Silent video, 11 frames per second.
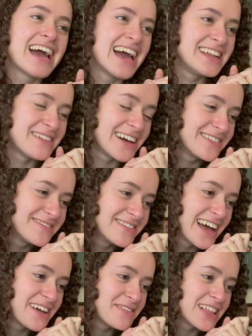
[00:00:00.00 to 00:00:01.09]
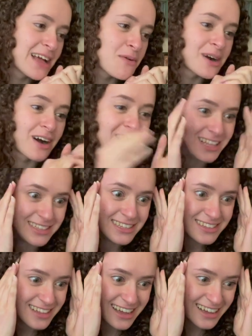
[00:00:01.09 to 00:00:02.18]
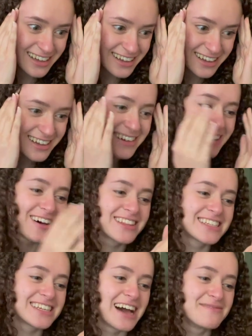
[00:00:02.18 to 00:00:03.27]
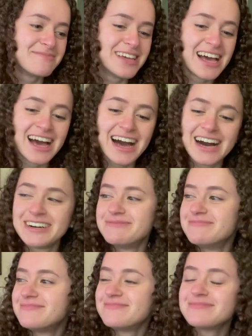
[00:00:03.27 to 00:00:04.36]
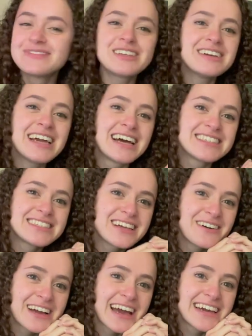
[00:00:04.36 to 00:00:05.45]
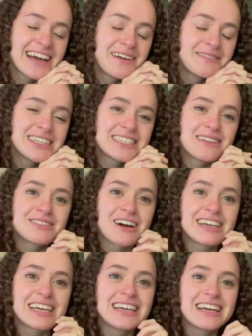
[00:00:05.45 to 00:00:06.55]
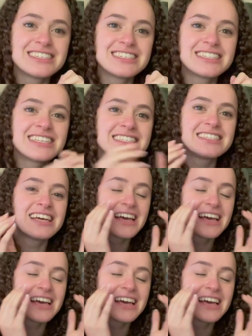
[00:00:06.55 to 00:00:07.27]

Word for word: Anyway, I feel like we're all a little uh all the time. Um, so yes, okay, I'm gonna stop talking. It's just this.